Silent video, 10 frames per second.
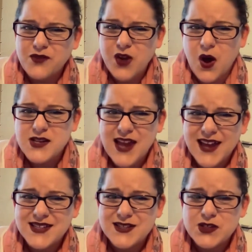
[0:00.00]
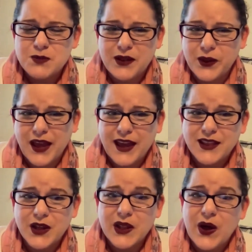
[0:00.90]
context just by looking at
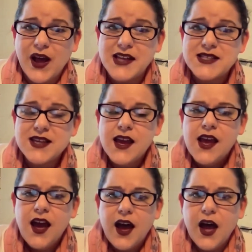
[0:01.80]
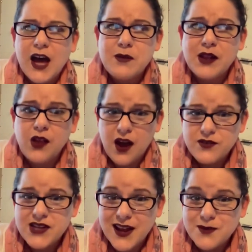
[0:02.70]
the gloss. A lot of
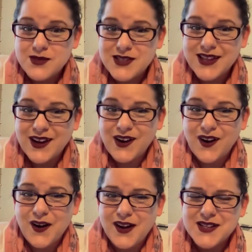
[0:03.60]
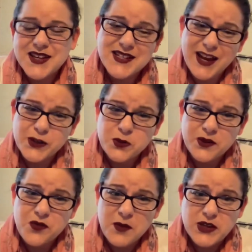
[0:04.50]
times there is contextual
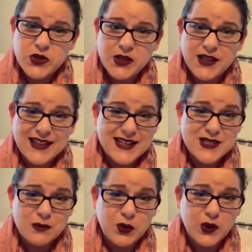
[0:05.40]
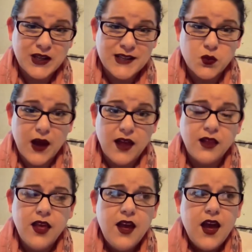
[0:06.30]
information that is important as
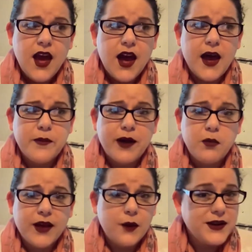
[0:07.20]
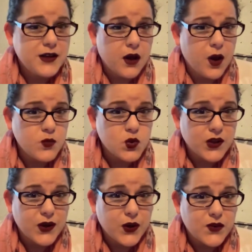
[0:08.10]
well. BibleGateway.com is
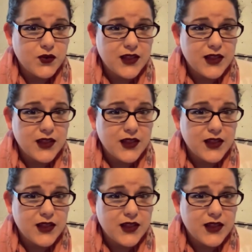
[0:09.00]
really good for